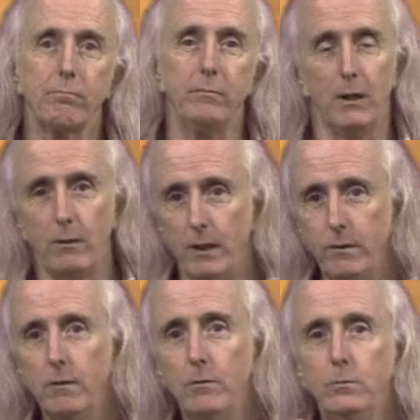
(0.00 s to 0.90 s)
Now, I
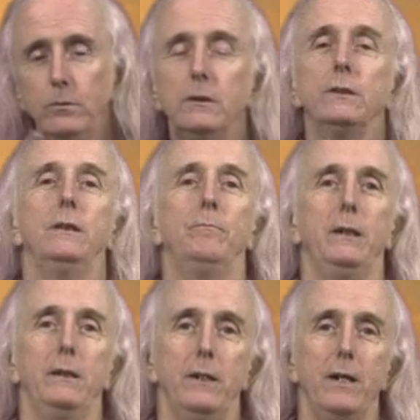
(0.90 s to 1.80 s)
know they've
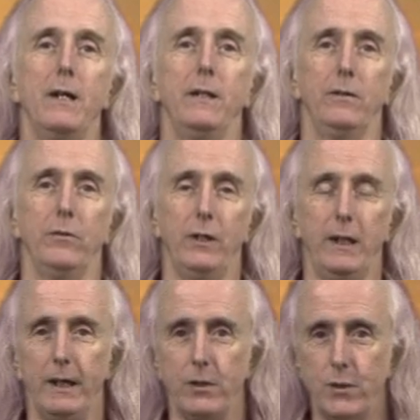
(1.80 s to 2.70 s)
been denying that they
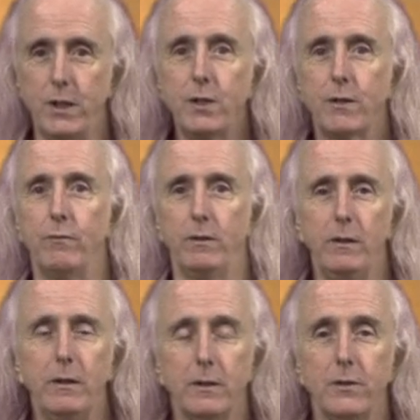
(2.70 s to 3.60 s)
exist for
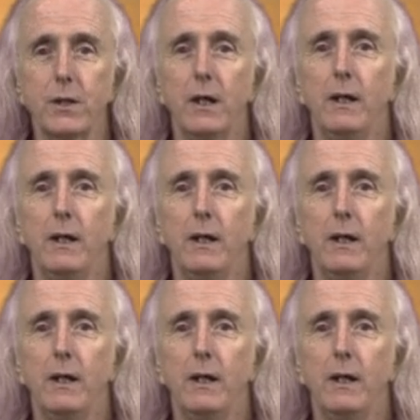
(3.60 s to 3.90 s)
years,